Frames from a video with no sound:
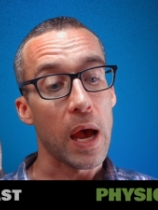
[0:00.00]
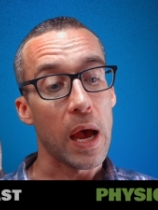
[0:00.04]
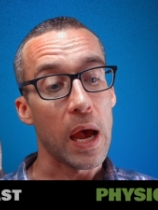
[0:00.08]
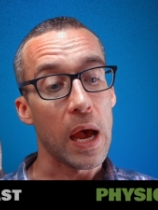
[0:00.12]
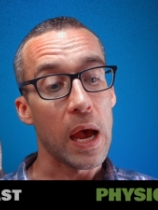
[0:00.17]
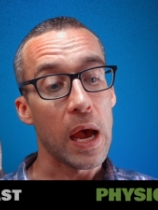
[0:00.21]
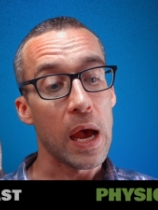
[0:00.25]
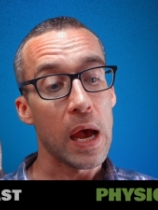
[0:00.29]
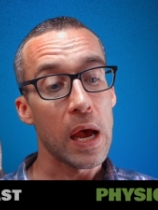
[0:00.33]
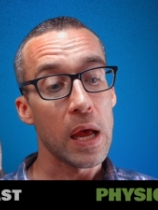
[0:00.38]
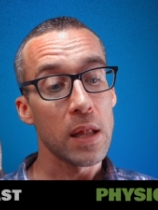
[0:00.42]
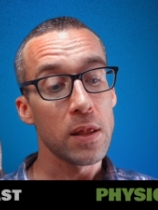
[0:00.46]

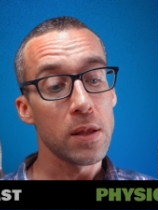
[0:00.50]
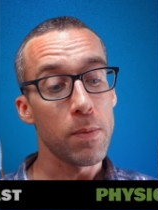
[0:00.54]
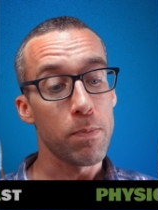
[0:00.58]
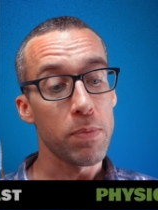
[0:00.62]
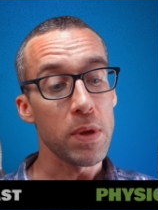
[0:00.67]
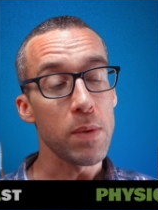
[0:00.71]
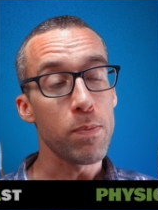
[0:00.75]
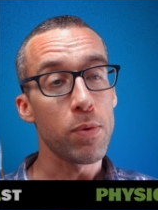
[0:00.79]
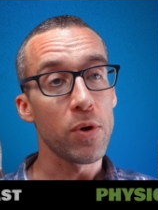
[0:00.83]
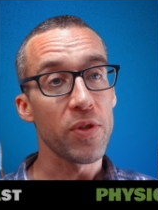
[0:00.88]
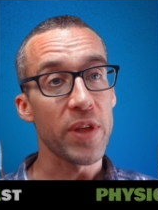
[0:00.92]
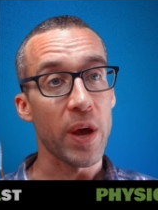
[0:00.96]
and the
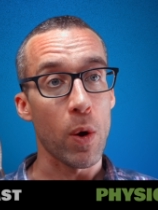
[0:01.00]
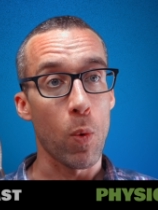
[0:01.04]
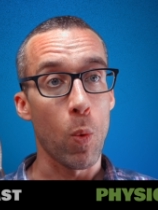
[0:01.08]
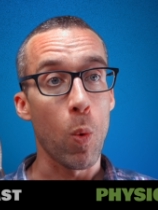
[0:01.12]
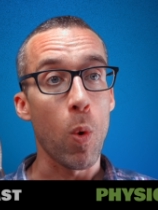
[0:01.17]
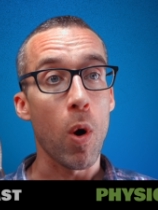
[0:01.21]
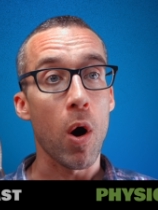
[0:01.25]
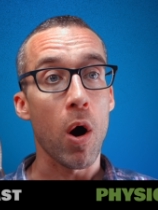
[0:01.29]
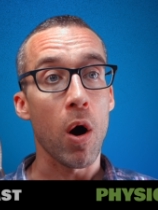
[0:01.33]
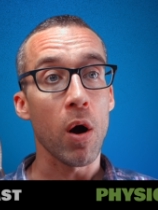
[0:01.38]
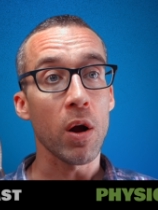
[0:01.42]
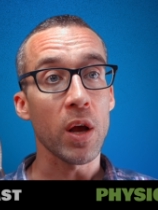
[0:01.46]
people that
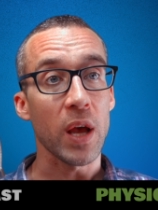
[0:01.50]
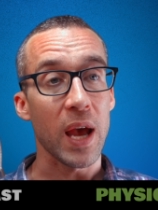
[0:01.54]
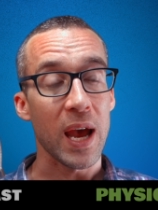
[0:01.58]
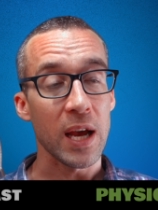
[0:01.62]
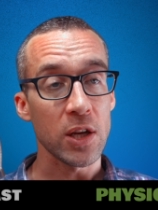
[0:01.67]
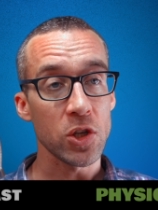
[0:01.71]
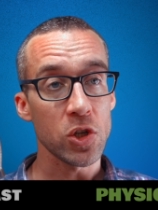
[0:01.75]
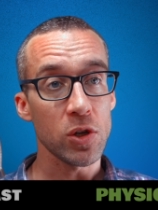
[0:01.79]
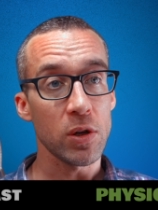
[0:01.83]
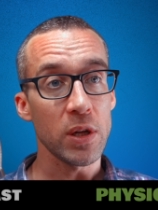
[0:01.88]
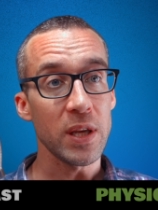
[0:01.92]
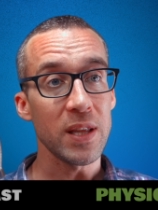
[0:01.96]
walk,
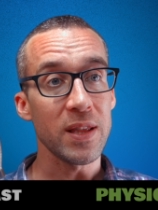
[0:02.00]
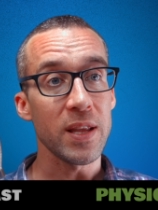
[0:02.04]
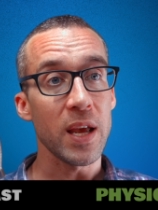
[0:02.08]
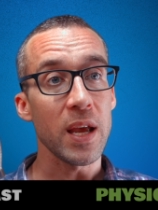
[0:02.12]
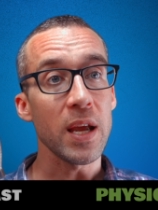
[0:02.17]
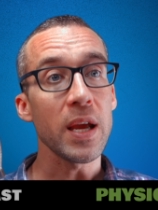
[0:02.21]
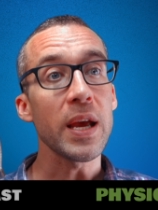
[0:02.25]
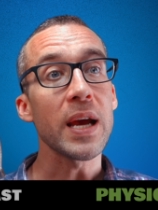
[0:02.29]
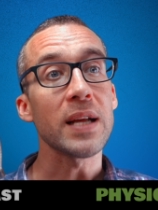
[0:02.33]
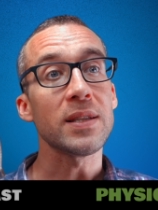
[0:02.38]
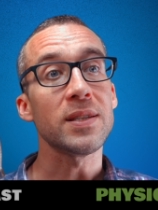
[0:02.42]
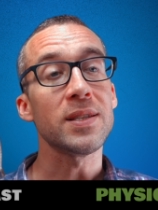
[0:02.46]
actually, they
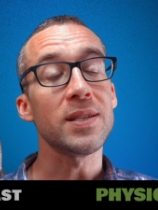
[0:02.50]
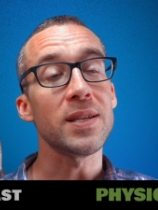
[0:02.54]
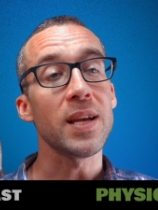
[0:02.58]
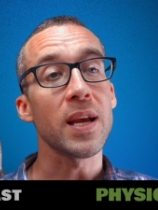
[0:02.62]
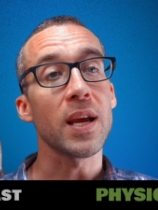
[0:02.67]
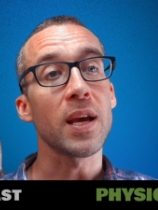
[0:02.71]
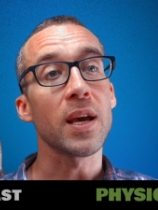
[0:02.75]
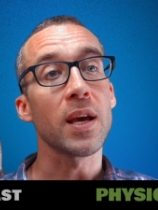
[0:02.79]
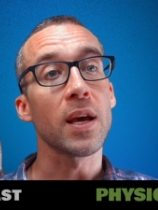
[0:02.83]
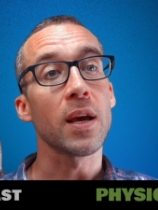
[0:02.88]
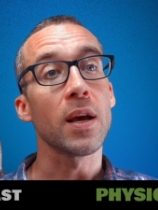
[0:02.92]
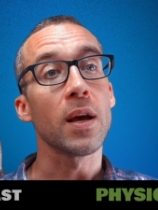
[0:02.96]
get
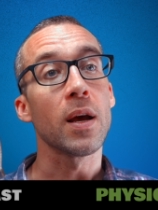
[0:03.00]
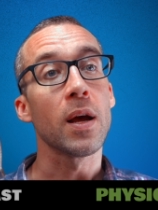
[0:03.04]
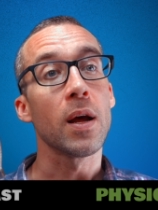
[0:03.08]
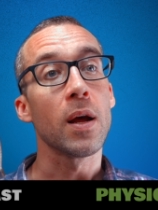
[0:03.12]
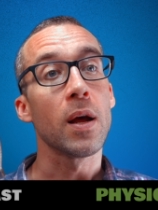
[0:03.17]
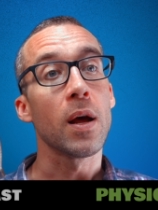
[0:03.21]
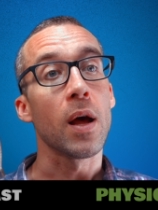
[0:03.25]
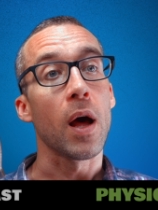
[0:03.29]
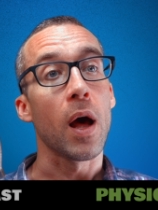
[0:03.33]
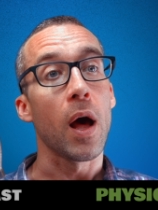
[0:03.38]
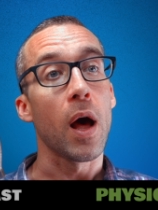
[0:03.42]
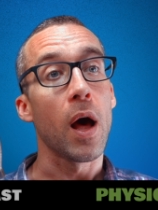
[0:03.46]
sick
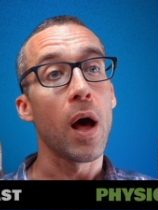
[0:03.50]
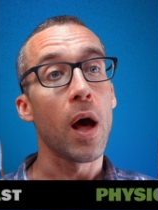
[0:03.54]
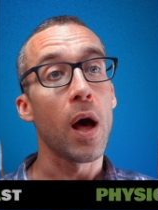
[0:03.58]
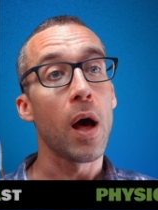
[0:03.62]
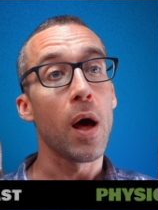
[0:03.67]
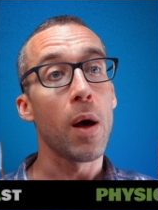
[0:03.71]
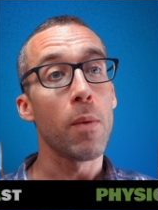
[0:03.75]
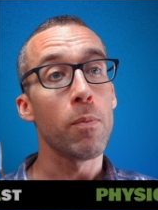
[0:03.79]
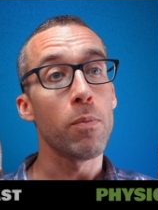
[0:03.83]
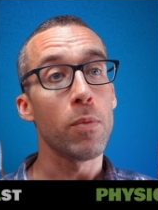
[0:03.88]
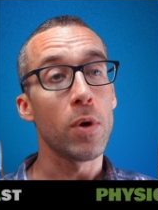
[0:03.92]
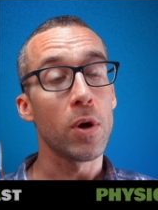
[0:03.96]

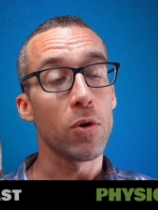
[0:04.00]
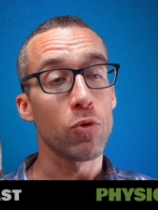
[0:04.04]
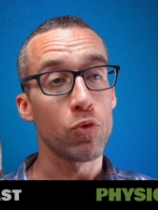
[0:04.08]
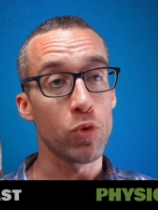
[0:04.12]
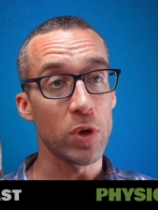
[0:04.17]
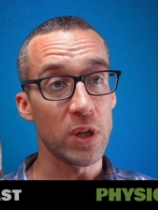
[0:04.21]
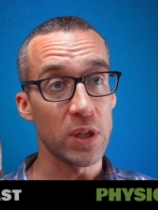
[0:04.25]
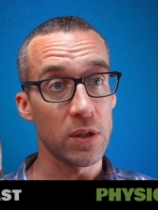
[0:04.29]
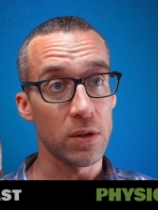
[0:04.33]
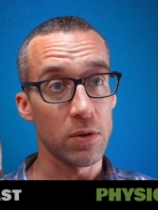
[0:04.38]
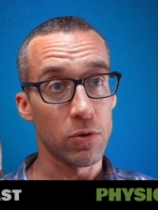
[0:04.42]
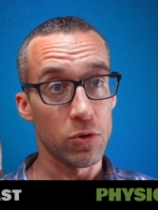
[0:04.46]
um,
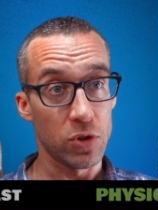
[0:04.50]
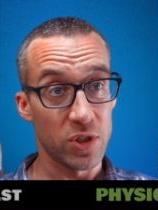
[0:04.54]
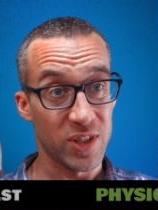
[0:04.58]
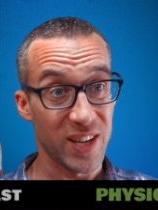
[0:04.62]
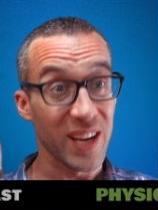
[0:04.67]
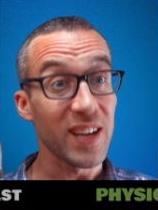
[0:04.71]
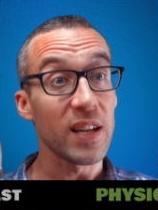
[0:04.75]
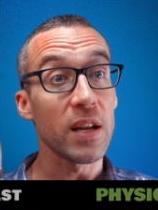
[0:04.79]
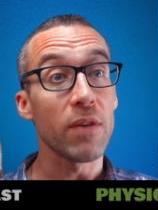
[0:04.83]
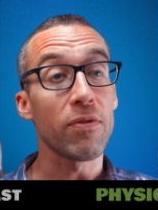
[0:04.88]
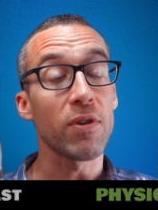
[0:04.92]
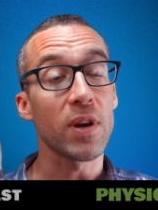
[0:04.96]

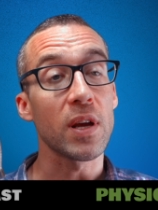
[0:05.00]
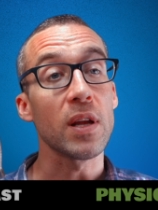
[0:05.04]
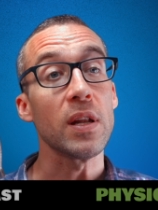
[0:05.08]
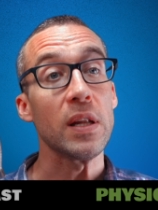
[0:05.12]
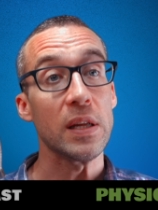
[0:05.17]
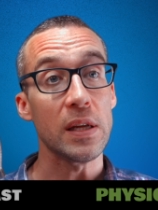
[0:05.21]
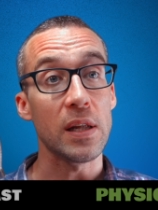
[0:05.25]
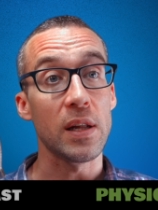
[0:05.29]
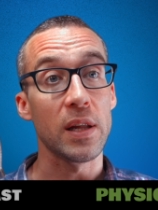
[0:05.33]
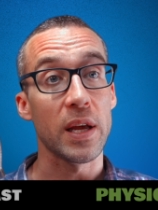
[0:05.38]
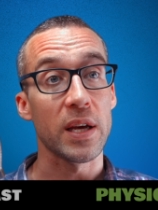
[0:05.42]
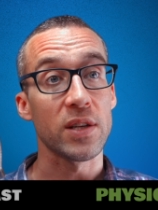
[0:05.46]

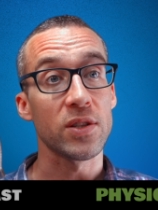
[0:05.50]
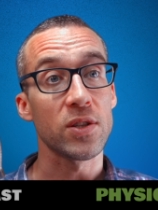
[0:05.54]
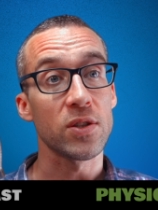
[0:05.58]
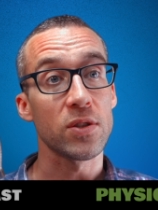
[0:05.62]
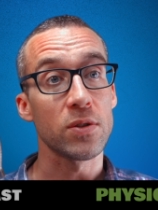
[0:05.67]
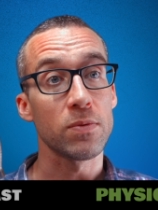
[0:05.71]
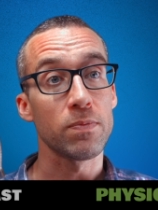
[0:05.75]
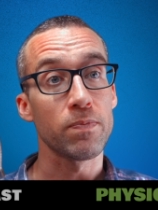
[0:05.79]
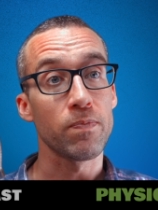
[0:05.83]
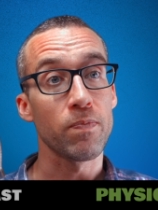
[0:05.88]
significantly less.